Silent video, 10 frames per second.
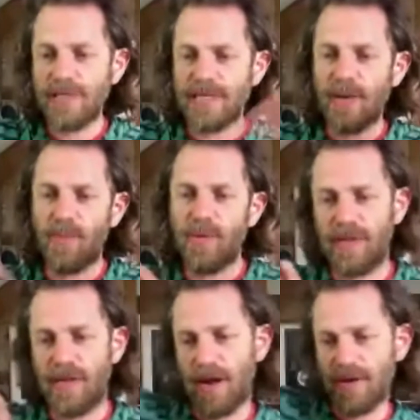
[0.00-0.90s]
and someone,
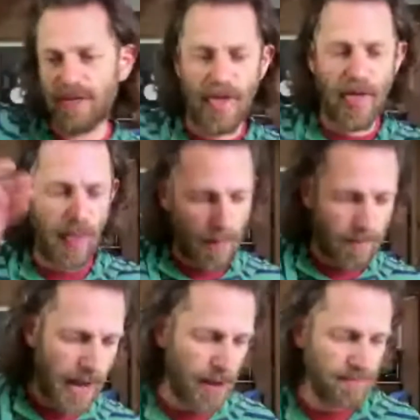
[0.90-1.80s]
you know.
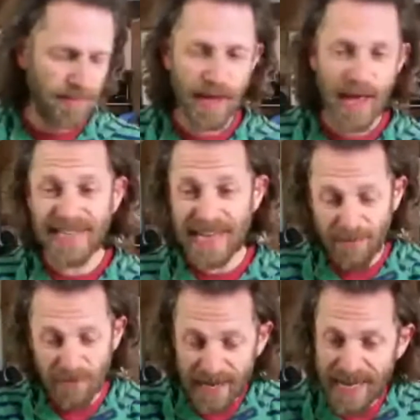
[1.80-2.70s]
Anyway, and
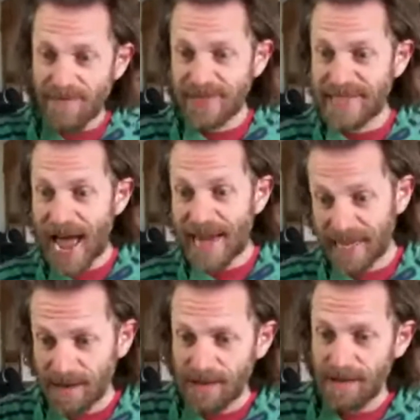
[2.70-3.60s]
definitely never
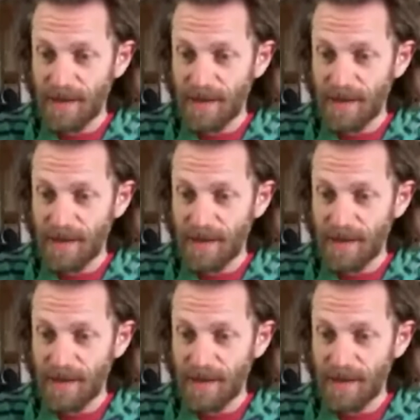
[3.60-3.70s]
Danny.